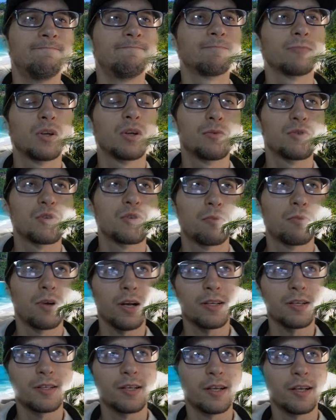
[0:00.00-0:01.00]
surprised
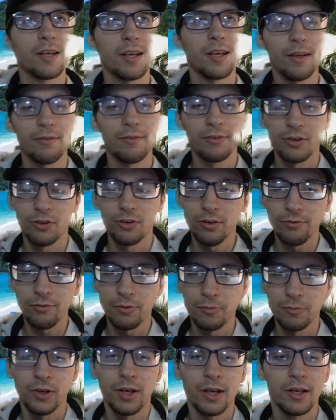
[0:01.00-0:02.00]
I haven't heard from you
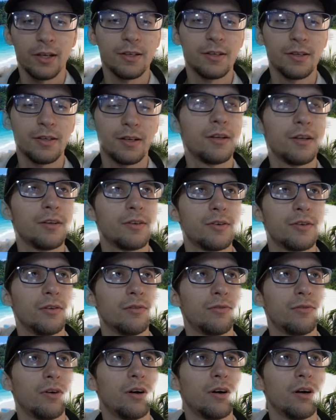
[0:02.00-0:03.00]
guys so
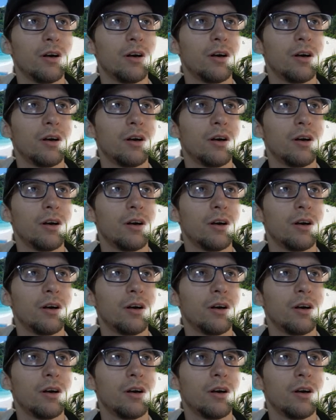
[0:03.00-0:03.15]
far,